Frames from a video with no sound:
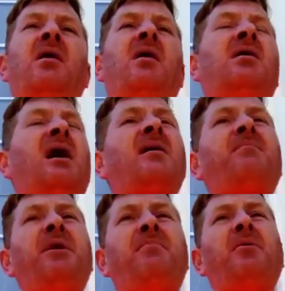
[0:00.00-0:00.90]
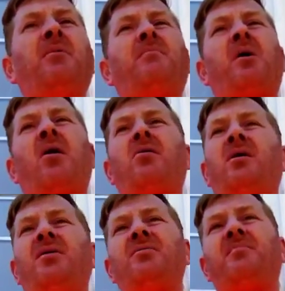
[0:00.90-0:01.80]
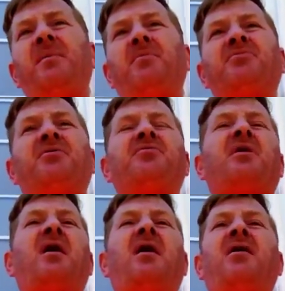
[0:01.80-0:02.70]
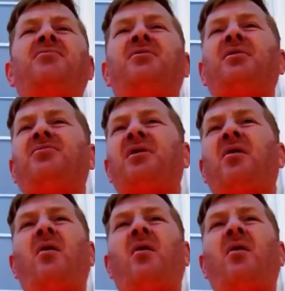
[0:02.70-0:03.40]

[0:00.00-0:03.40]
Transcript: A lot of people borrow other people's designs and they say,